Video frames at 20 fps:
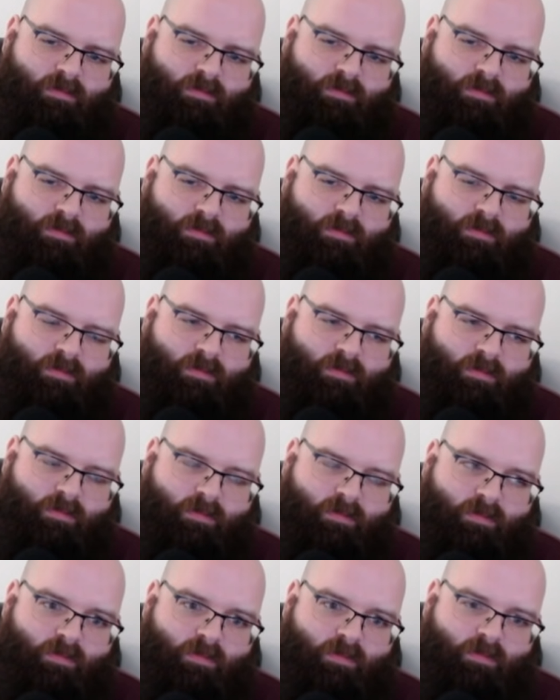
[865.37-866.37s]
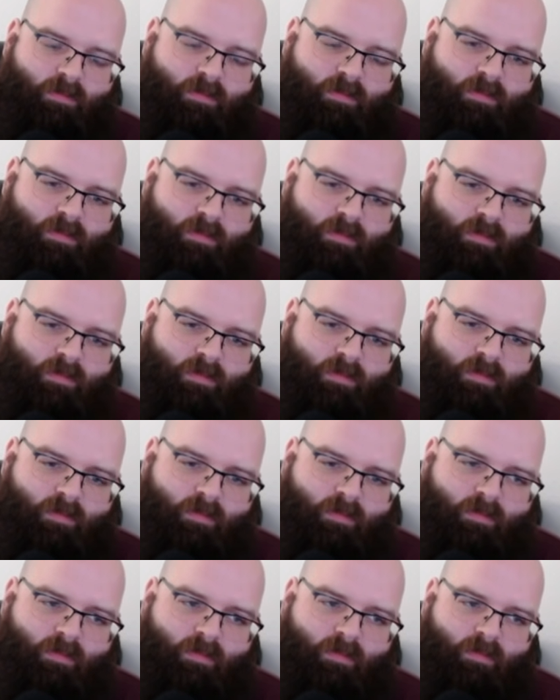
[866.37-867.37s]

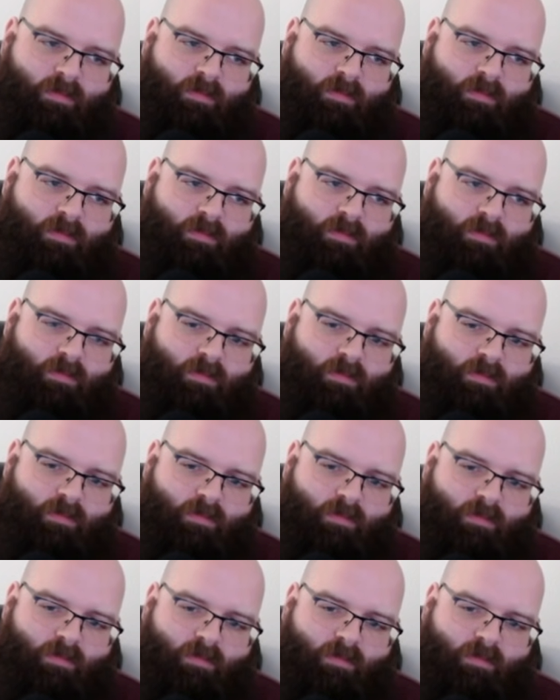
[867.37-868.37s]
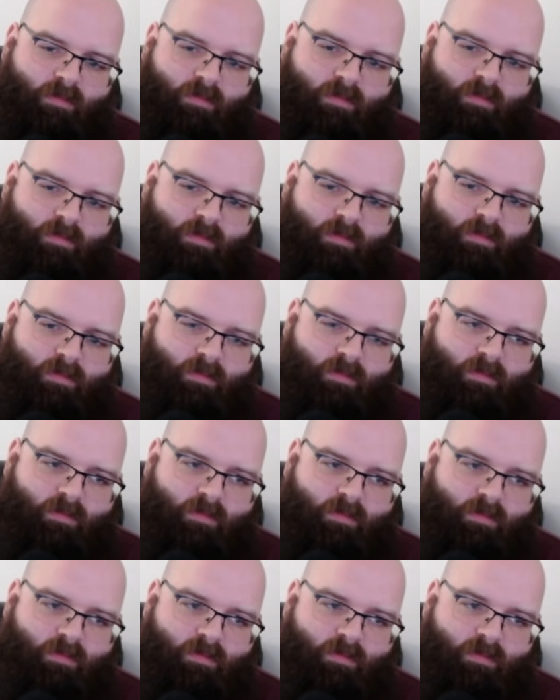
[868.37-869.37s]

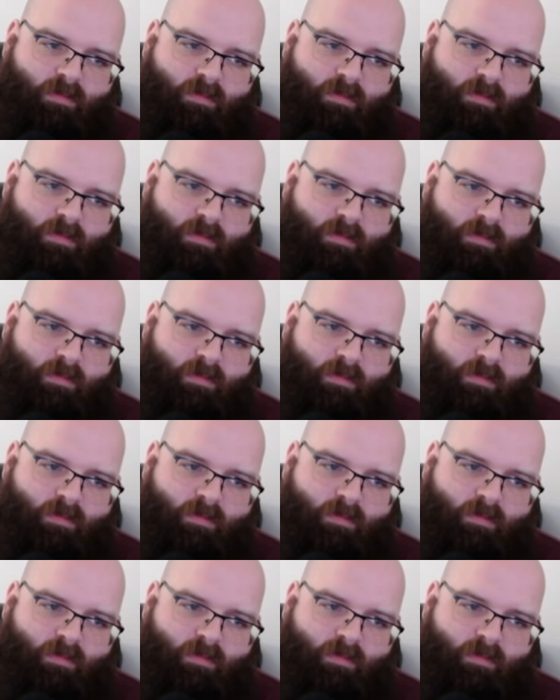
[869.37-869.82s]
[no speech]